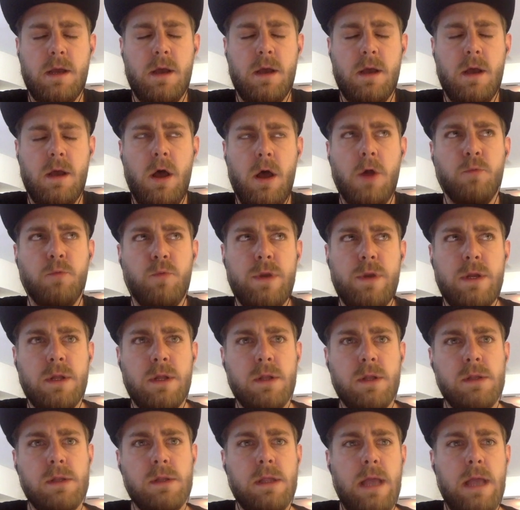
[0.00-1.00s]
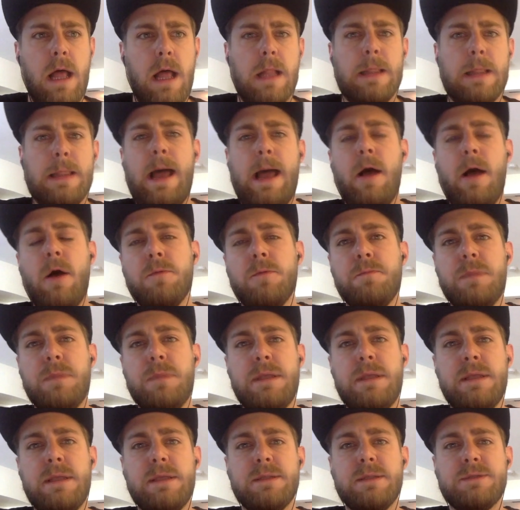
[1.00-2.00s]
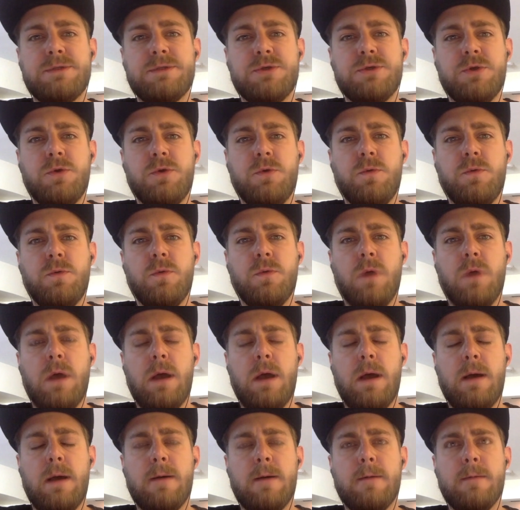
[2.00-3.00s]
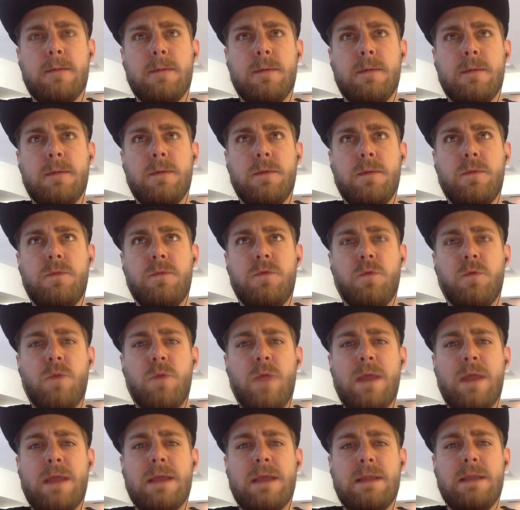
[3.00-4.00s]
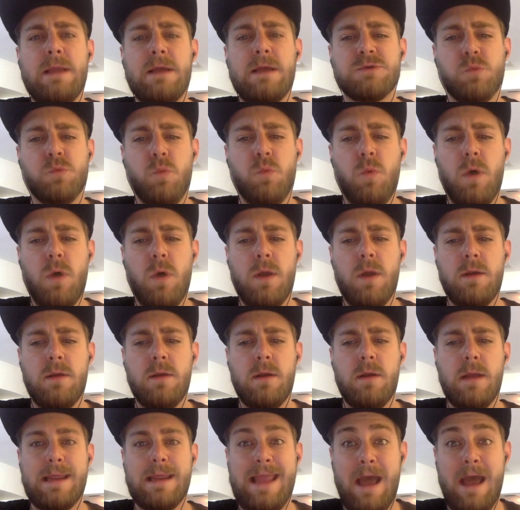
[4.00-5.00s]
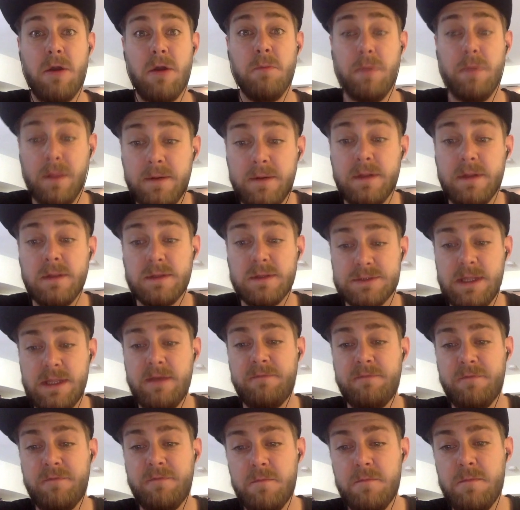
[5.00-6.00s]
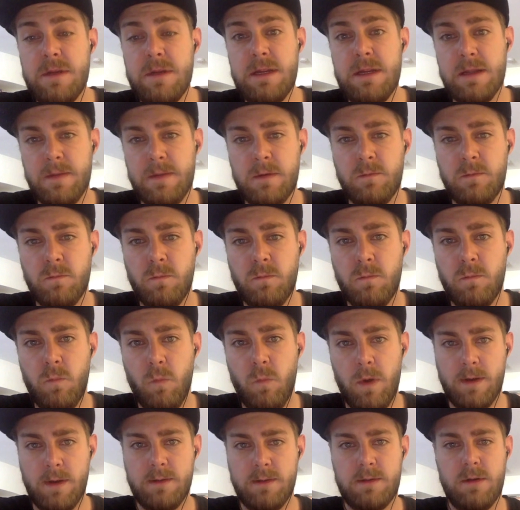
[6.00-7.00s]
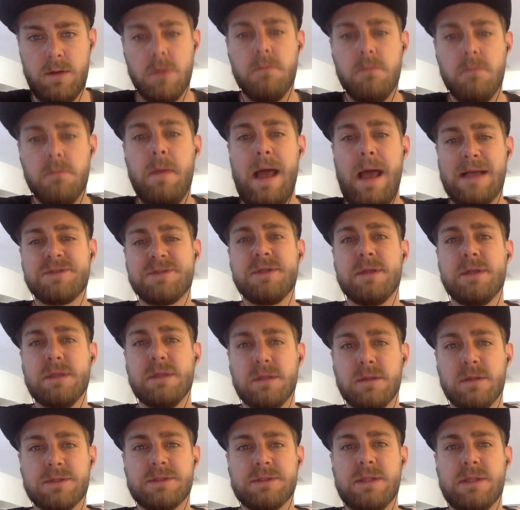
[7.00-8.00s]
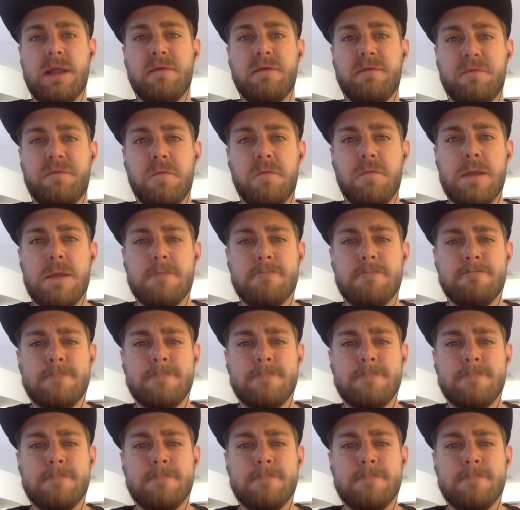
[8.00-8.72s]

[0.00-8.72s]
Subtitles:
Unreal allowed me to recognize what accountability looks like for me and then what capacity looks like for me.